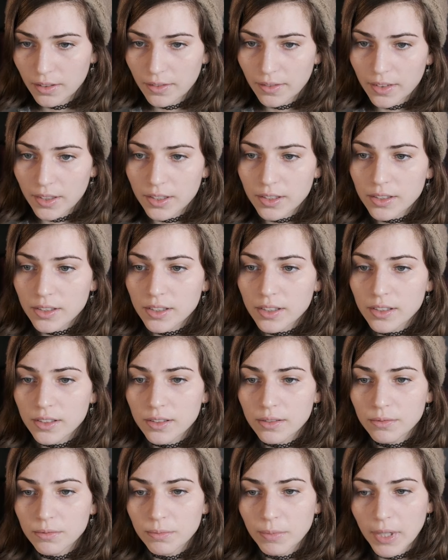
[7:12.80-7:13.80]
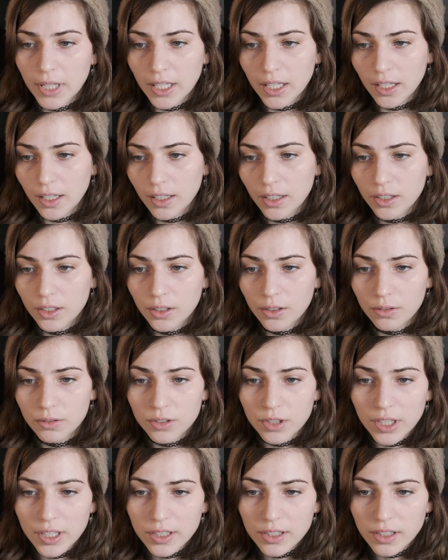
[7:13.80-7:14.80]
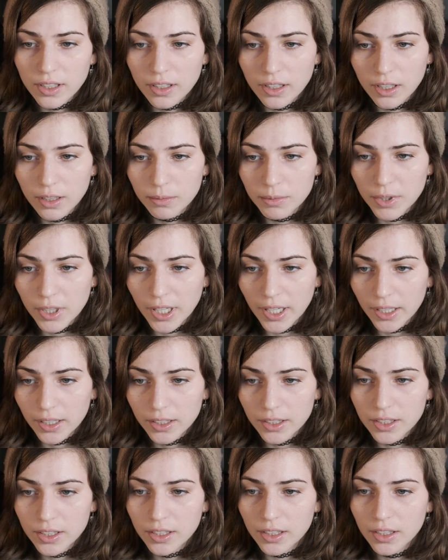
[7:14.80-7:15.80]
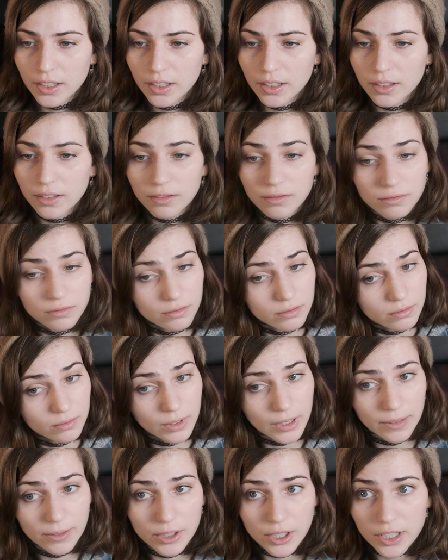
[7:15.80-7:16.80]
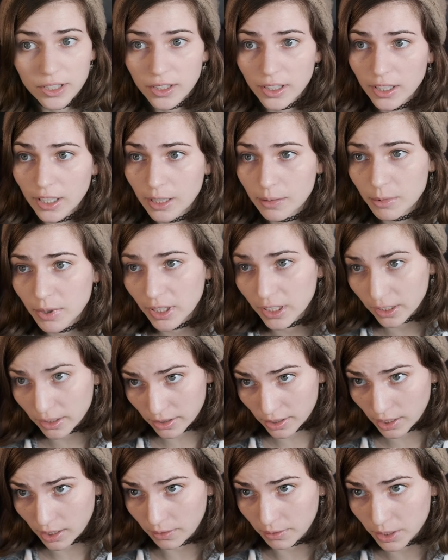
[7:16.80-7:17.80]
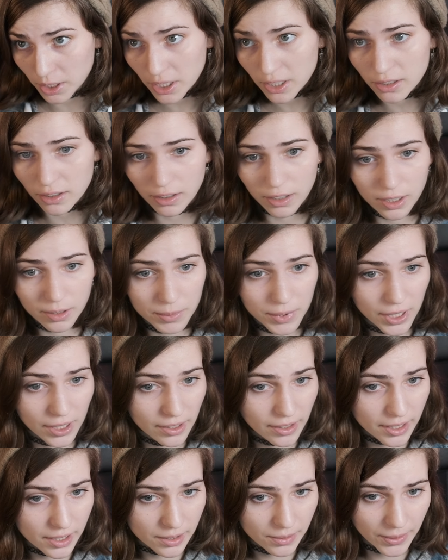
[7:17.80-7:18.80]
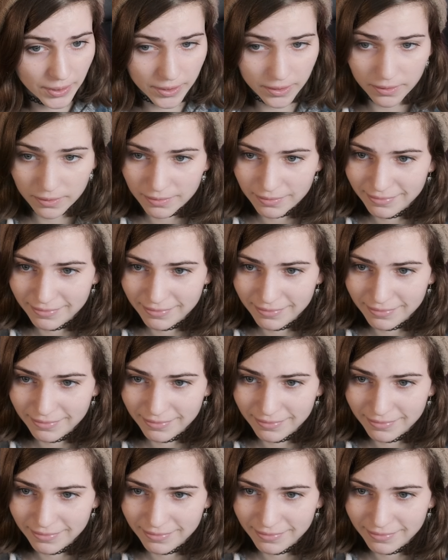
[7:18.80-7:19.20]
This is making a new JSON object. We have a JSON object inside of a JSON object. That's fun.